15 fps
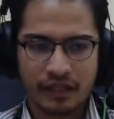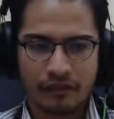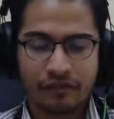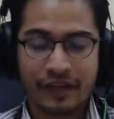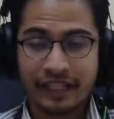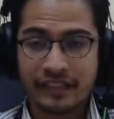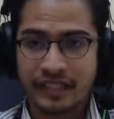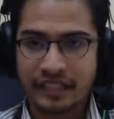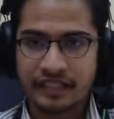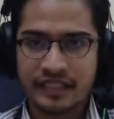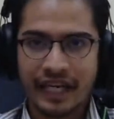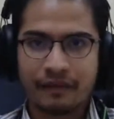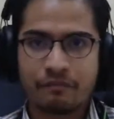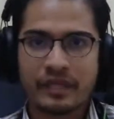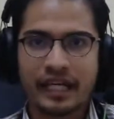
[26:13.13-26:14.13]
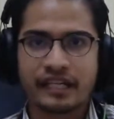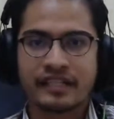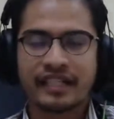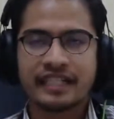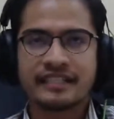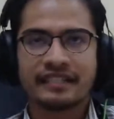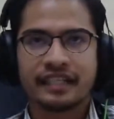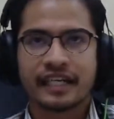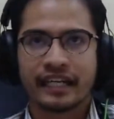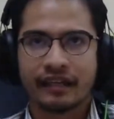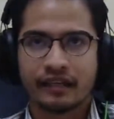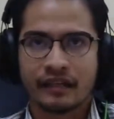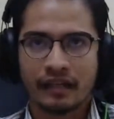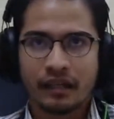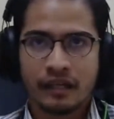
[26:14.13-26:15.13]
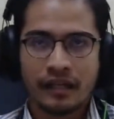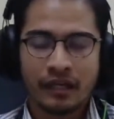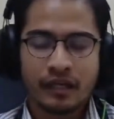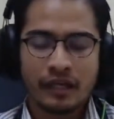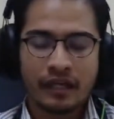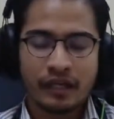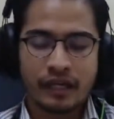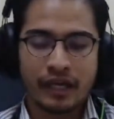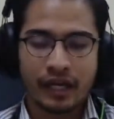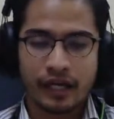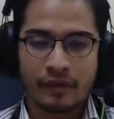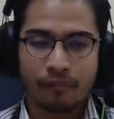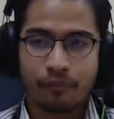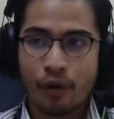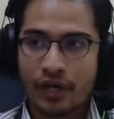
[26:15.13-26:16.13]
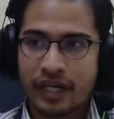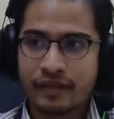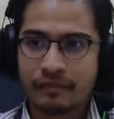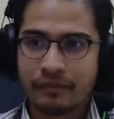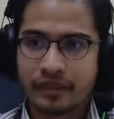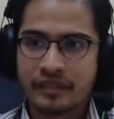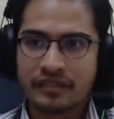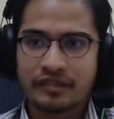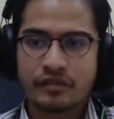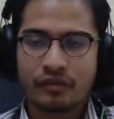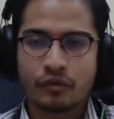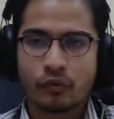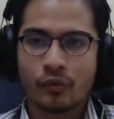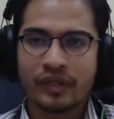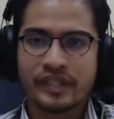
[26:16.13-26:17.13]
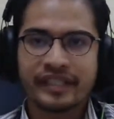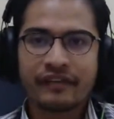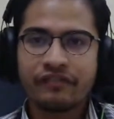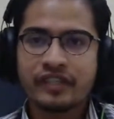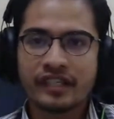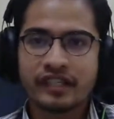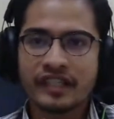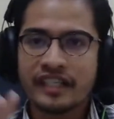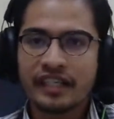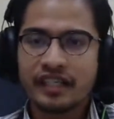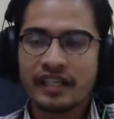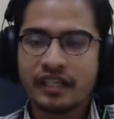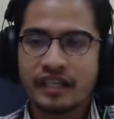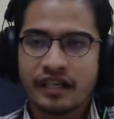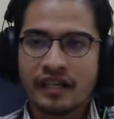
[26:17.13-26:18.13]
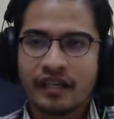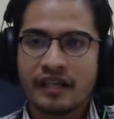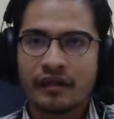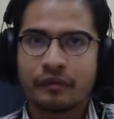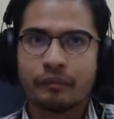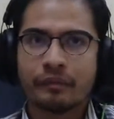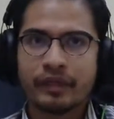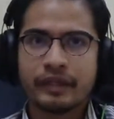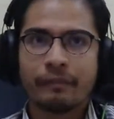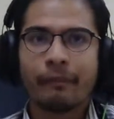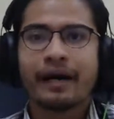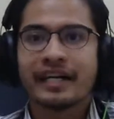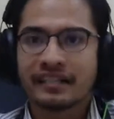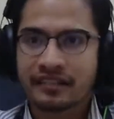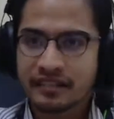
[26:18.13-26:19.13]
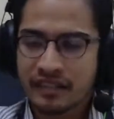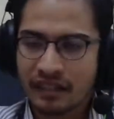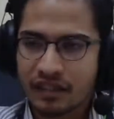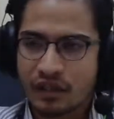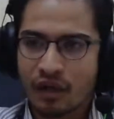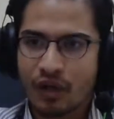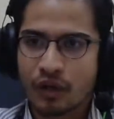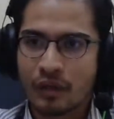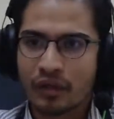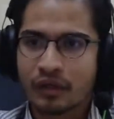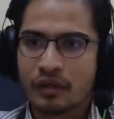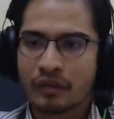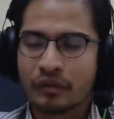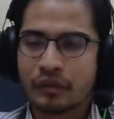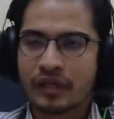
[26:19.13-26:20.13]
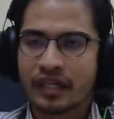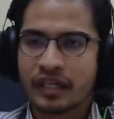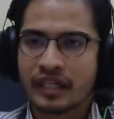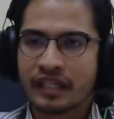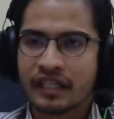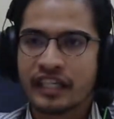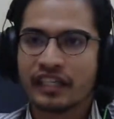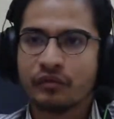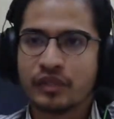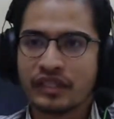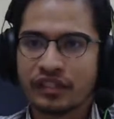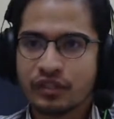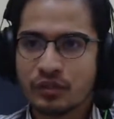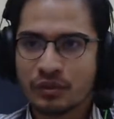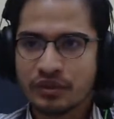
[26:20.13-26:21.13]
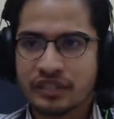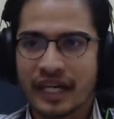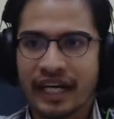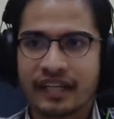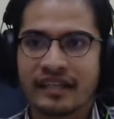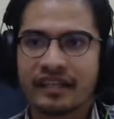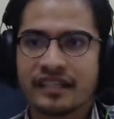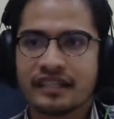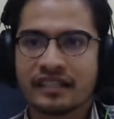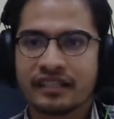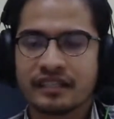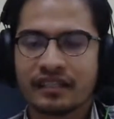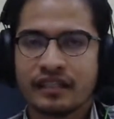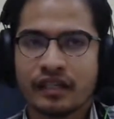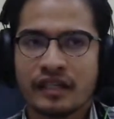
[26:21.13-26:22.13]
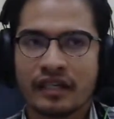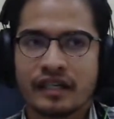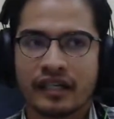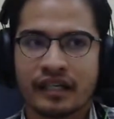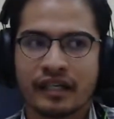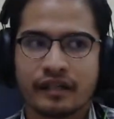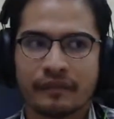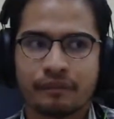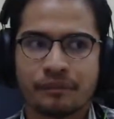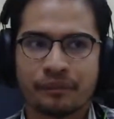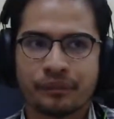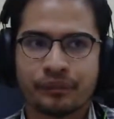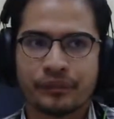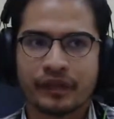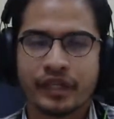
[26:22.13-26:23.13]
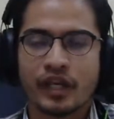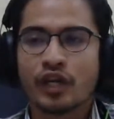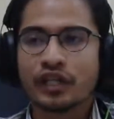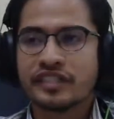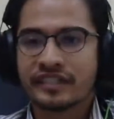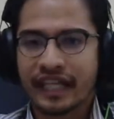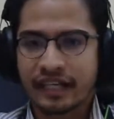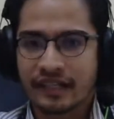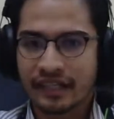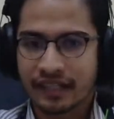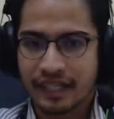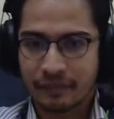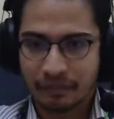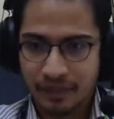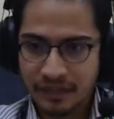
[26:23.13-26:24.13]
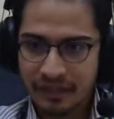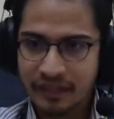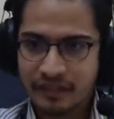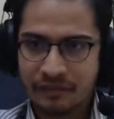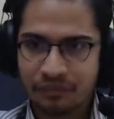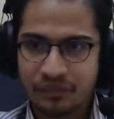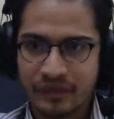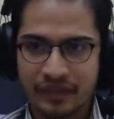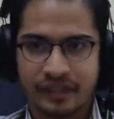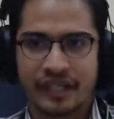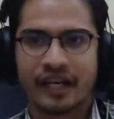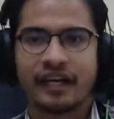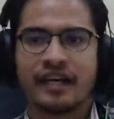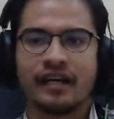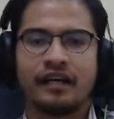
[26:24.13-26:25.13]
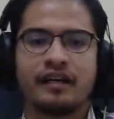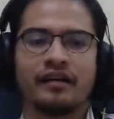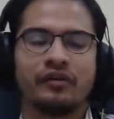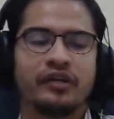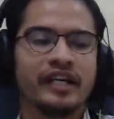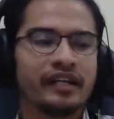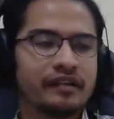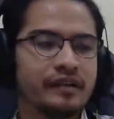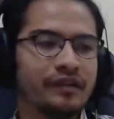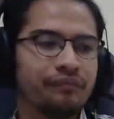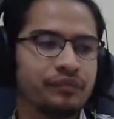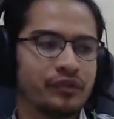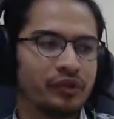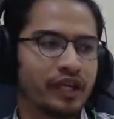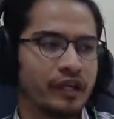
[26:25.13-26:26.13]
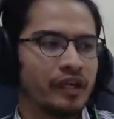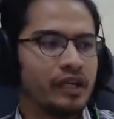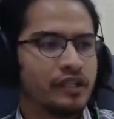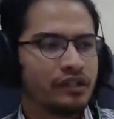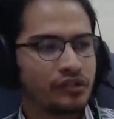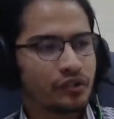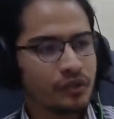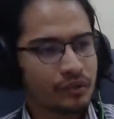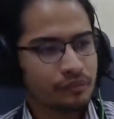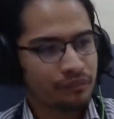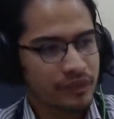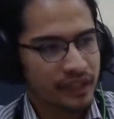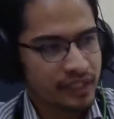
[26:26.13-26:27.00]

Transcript: factors, IP address and port numbers, will definitely be masked, or they will use other non-standard numbers lah. Right? Okay. So